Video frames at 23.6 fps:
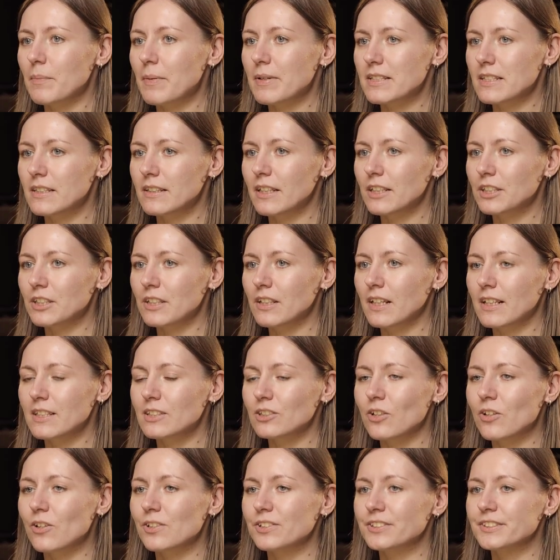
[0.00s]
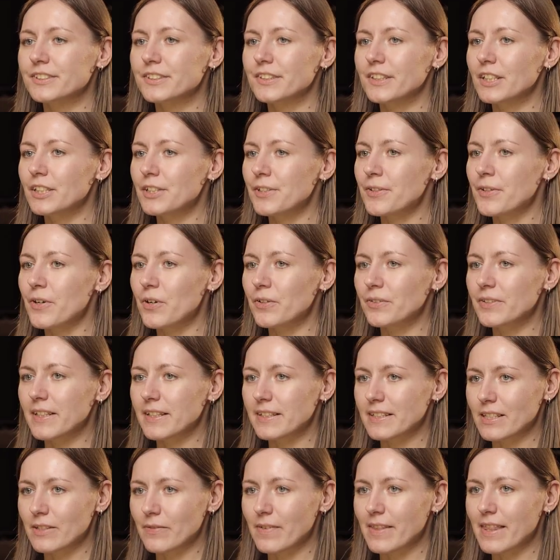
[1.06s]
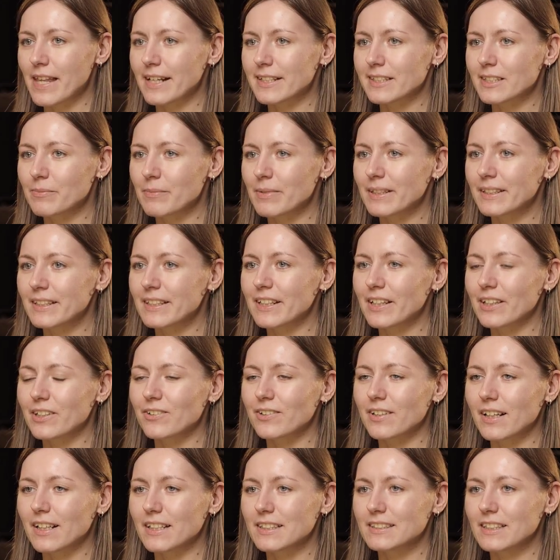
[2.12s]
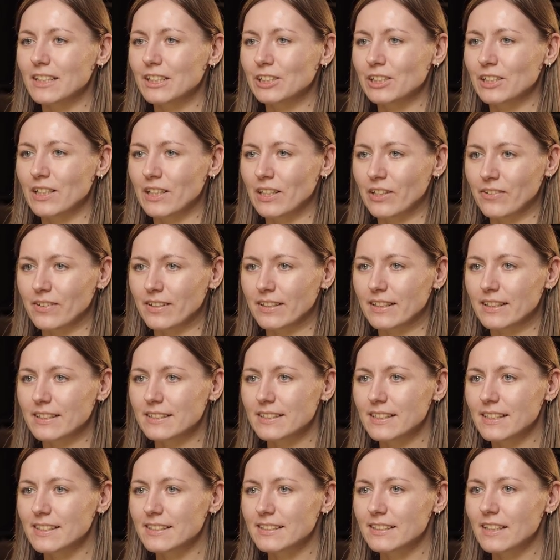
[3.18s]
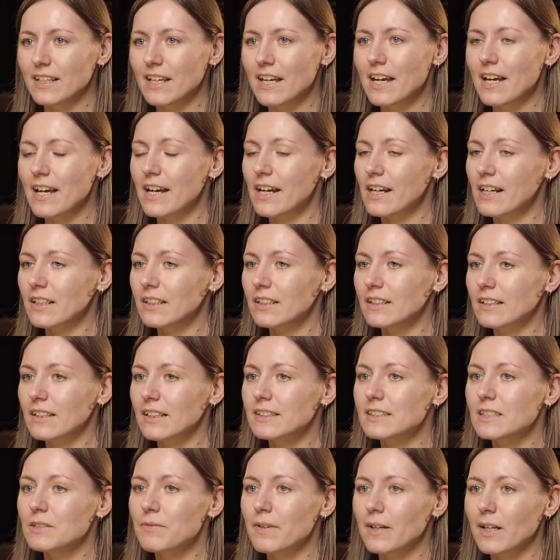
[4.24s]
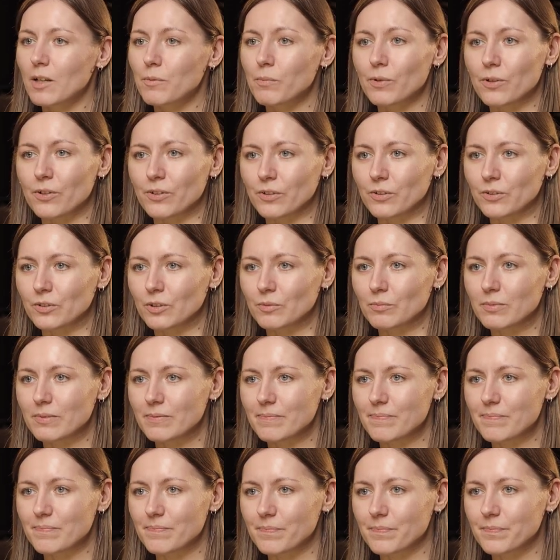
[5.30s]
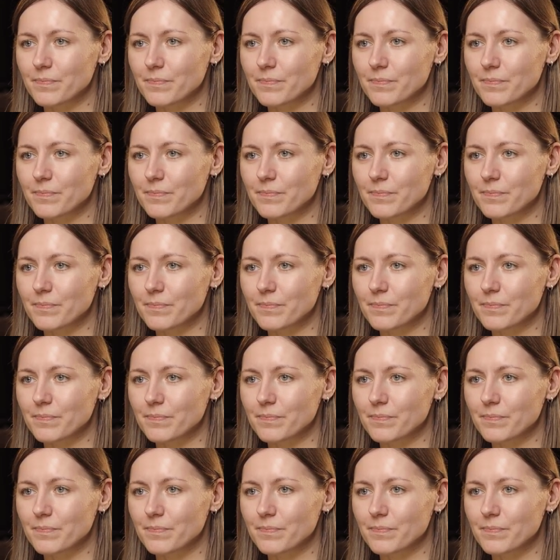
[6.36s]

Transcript: The presentation is called Reach New Audiences with Accessibility and Localization in Unity 6, and it's available on YouTube.